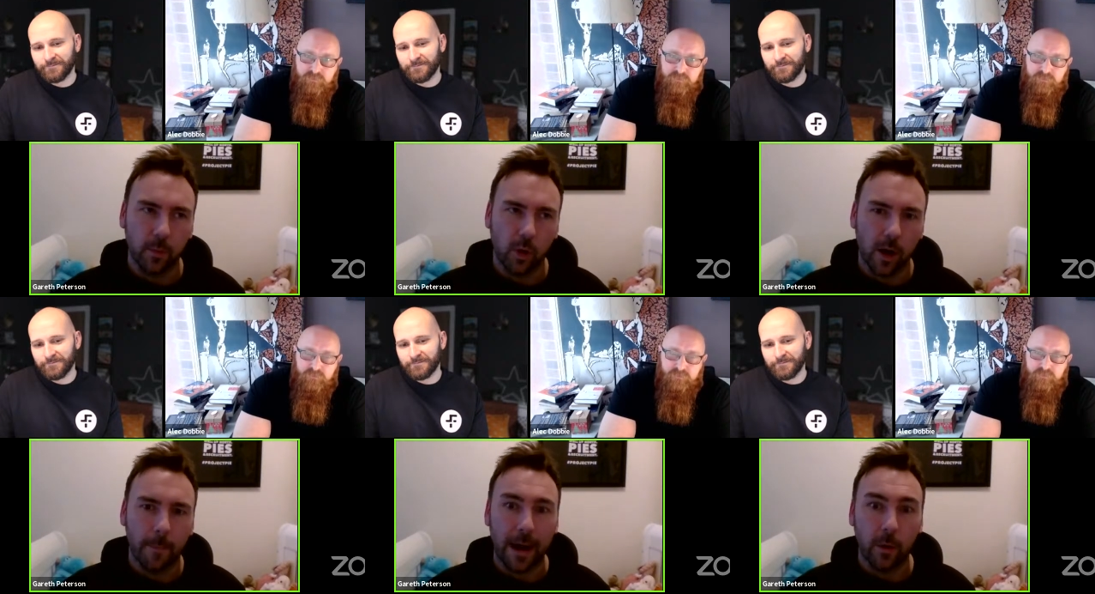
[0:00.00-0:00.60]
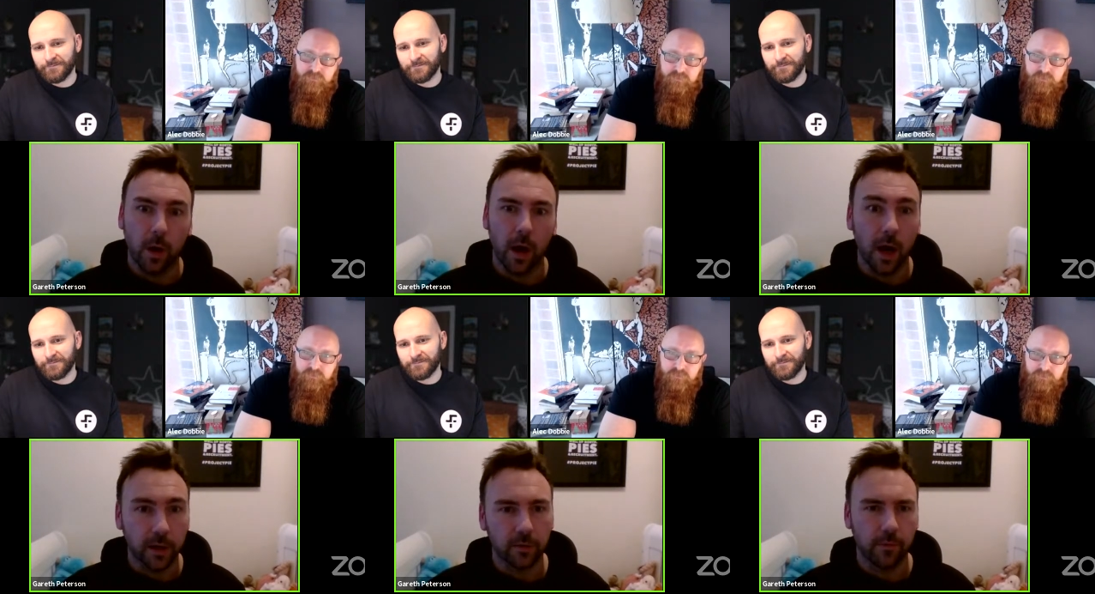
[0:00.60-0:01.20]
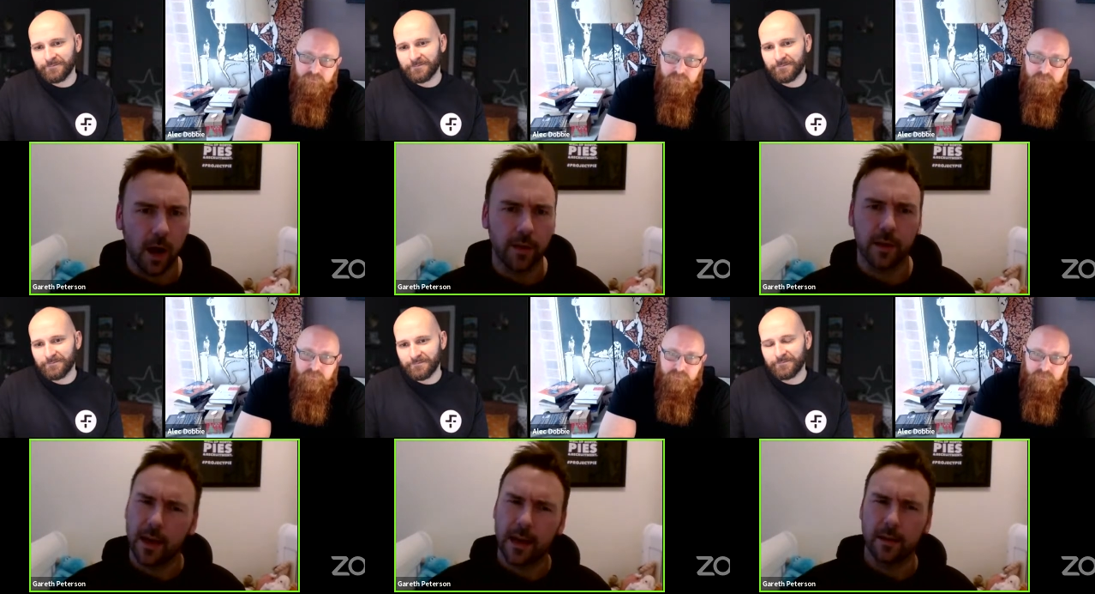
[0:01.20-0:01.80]
Speaker 1: bit more about us
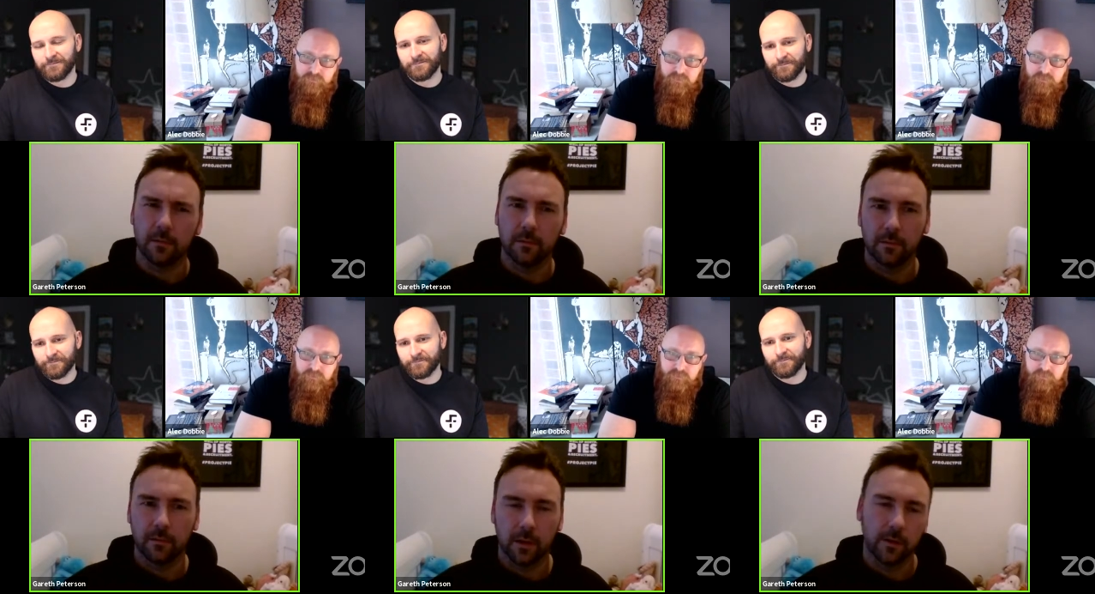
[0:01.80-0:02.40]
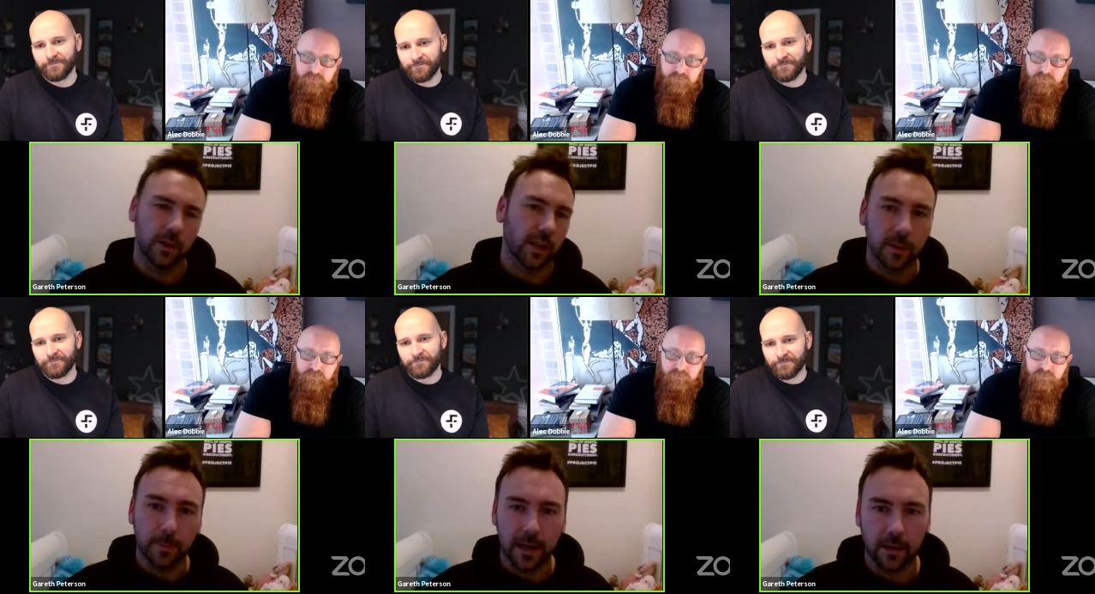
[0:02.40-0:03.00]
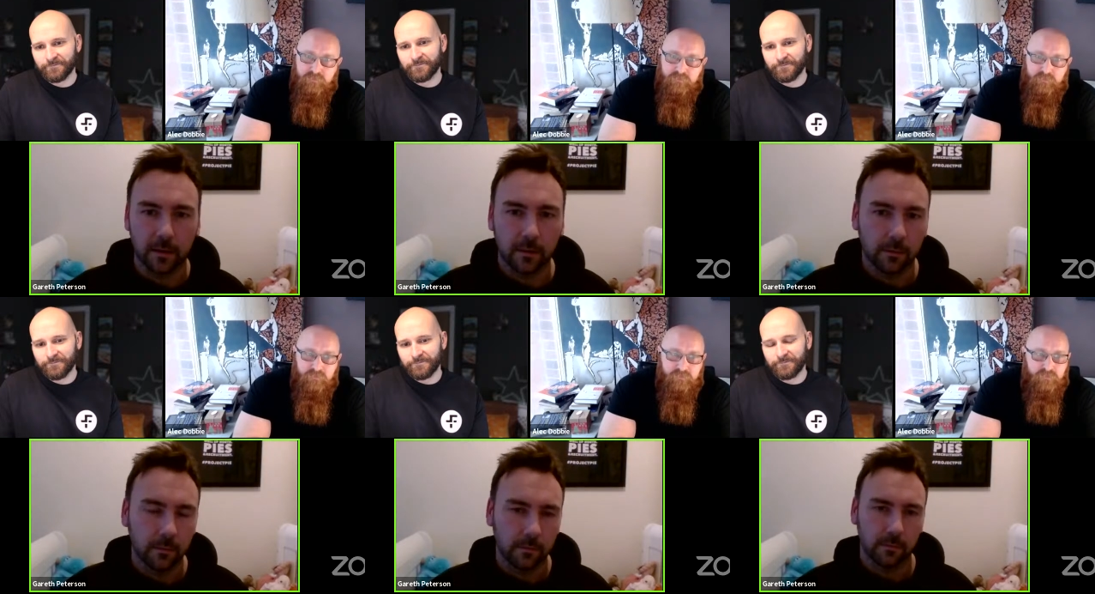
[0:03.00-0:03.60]
rather than just us being
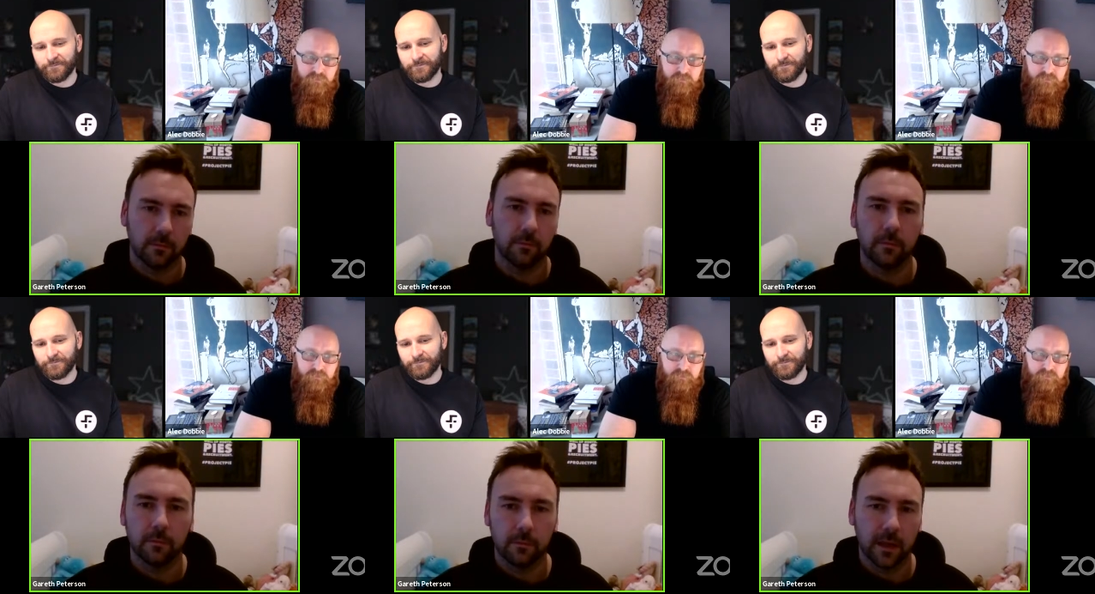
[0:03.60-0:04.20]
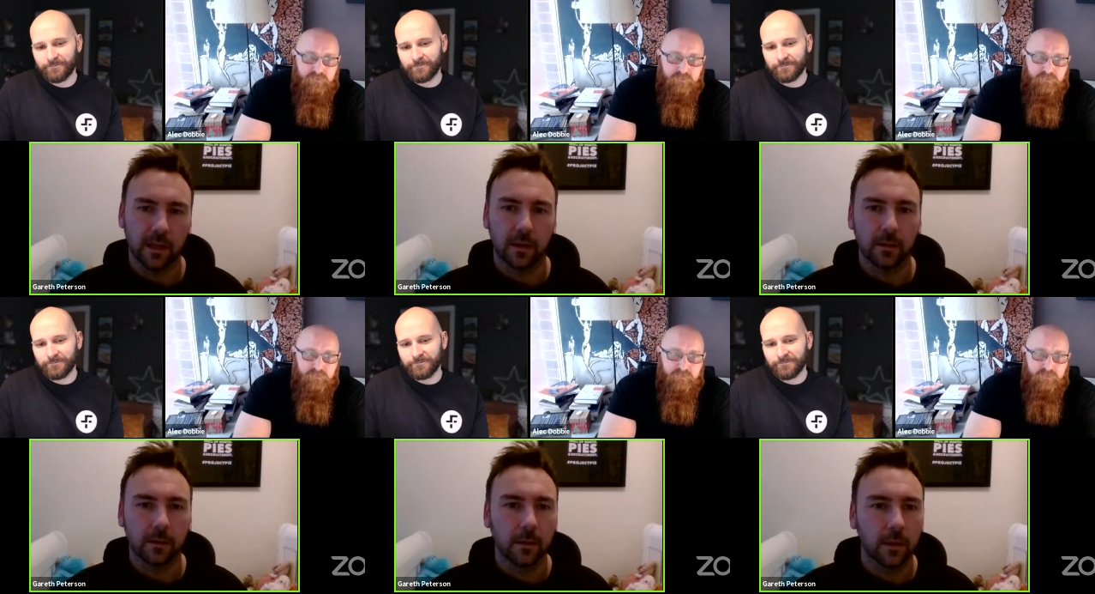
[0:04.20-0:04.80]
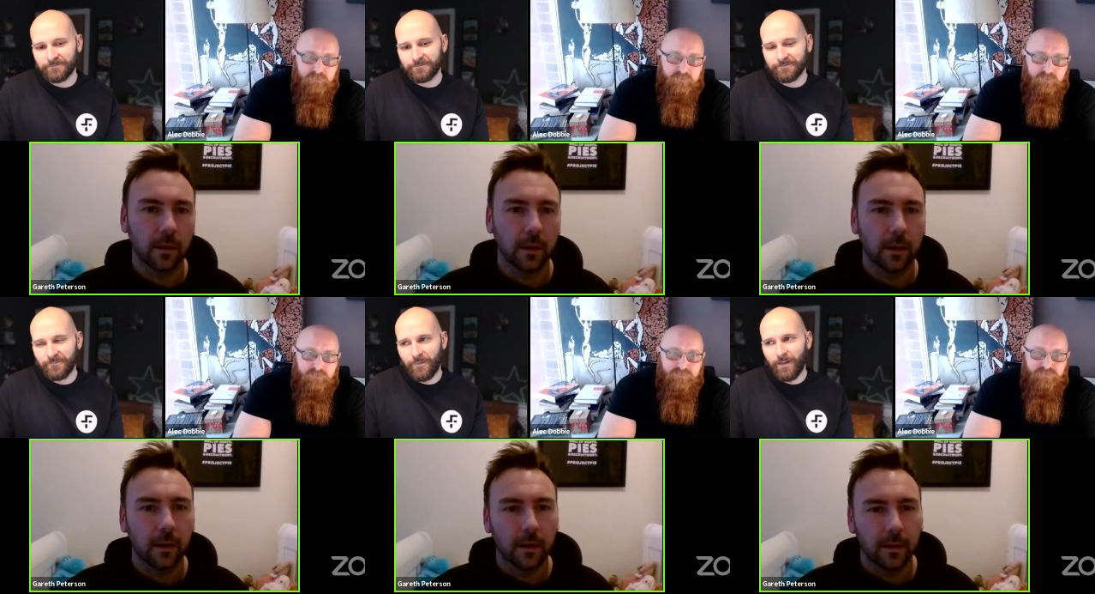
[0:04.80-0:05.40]
idiots.
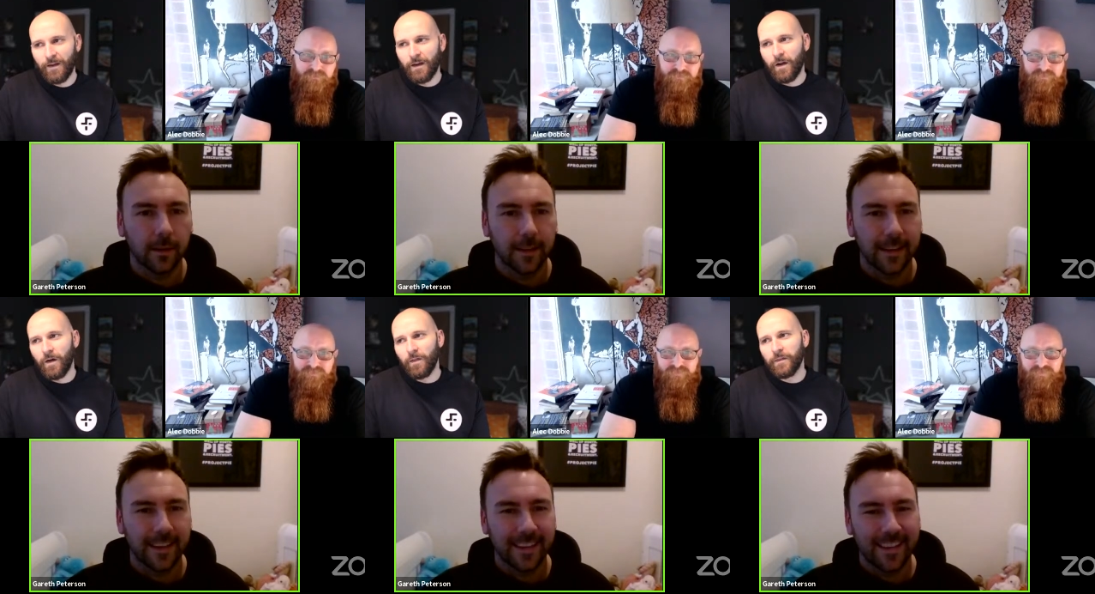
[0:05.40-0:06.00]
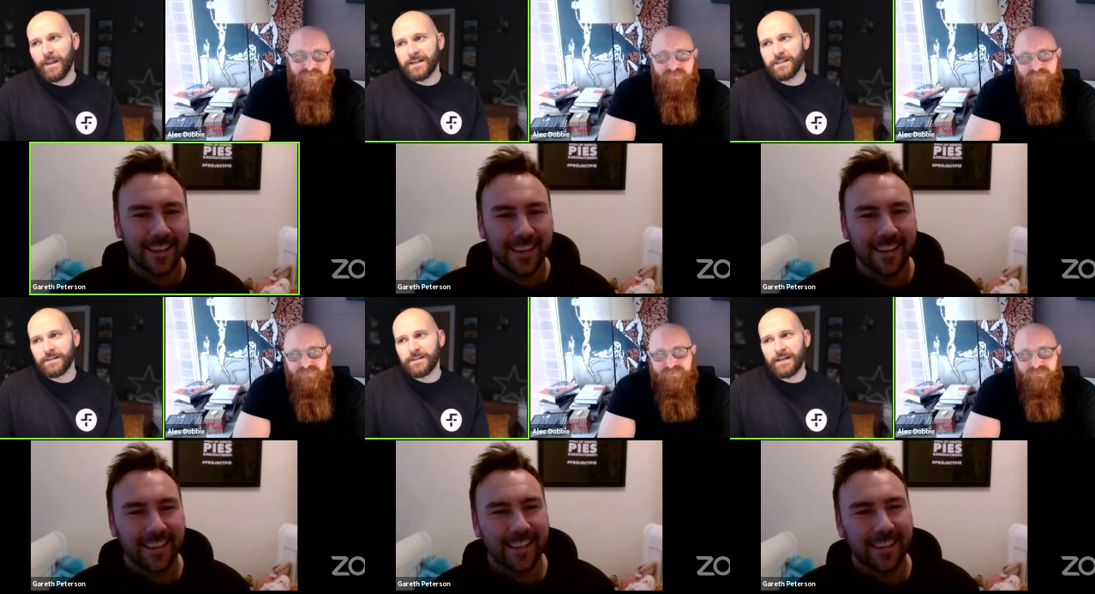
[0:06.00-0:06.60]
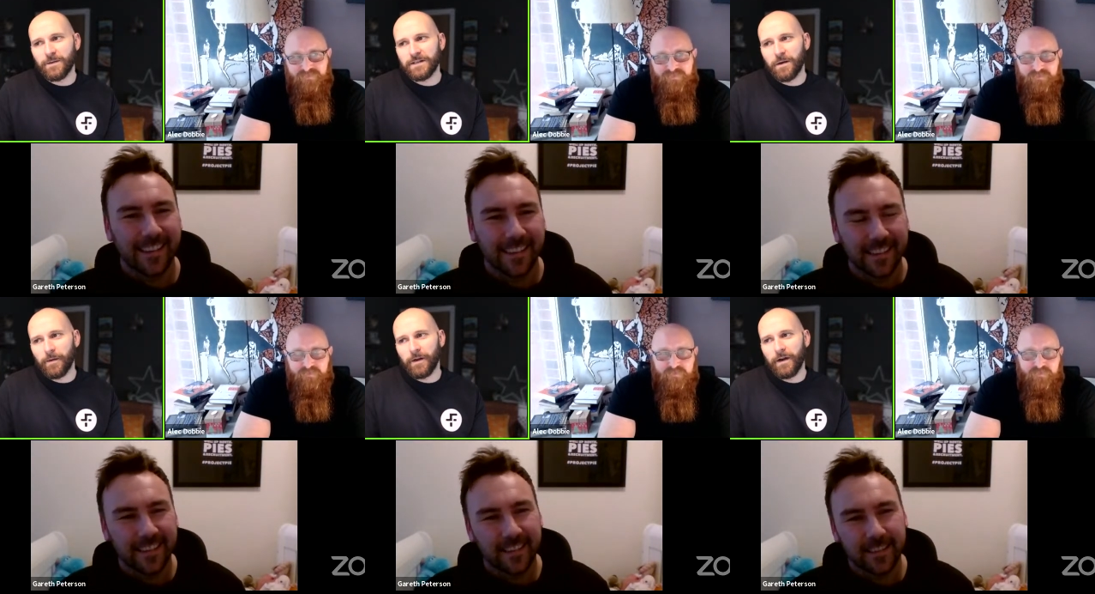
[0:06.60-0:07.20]
Speaker 2: Next, next question I'm
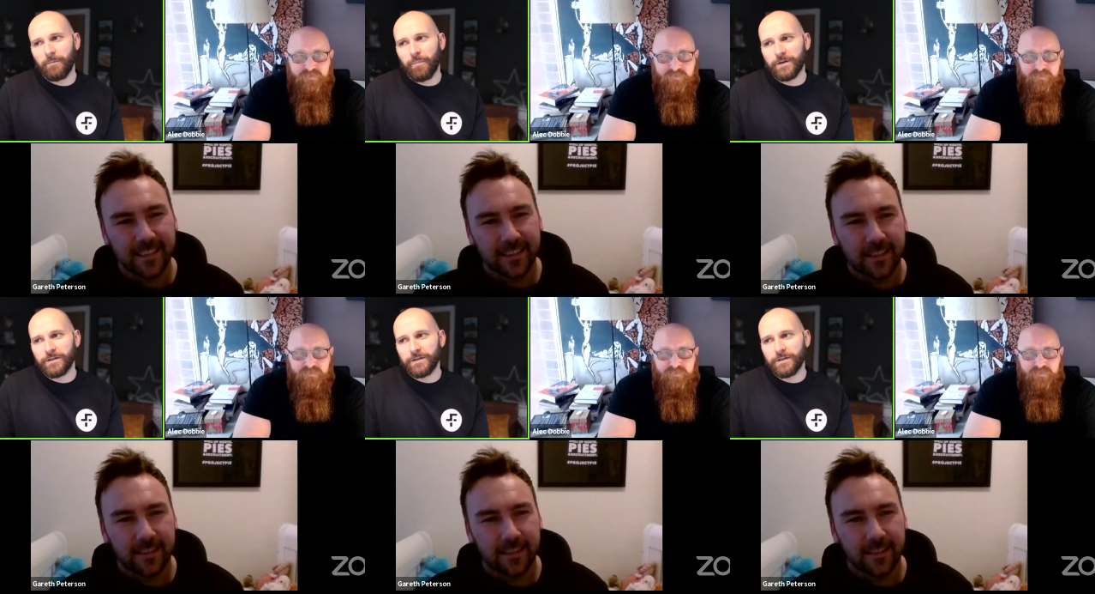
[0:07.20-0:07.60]
going to point